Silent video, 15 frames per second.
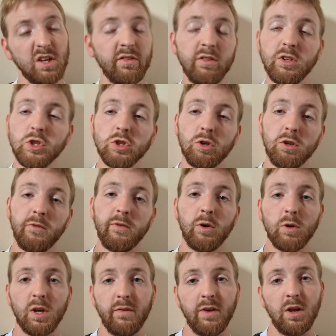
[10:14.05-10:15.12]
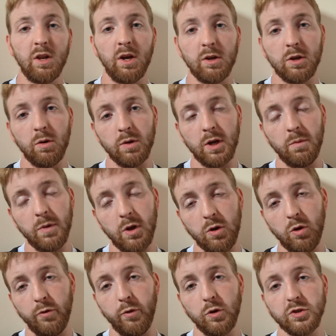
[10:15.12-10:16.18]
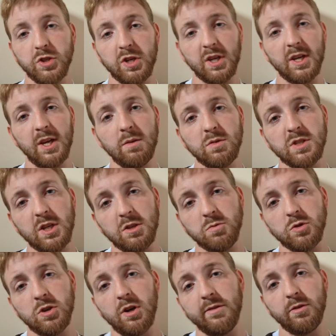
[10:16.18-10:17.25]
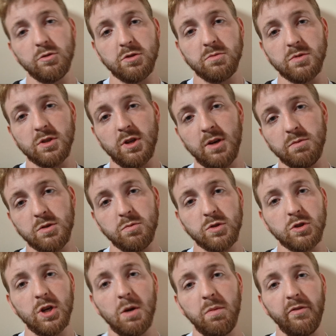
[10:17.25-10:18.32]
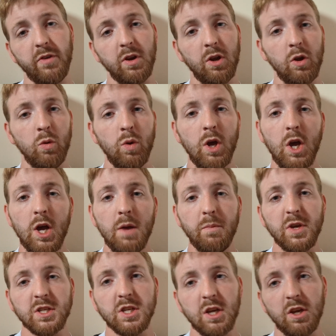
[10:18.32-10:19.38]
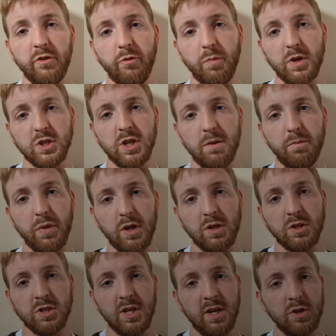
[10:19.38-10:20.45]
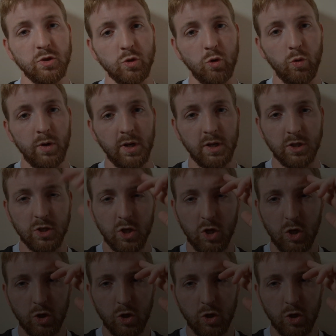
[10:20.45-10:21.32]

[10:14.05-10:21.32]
If you enjoyed the vlog, give it a like, comment down below your thoughts on the game, stay subscribed if you're subscribed, subscribe if you're new, be safe, be champions, and as always,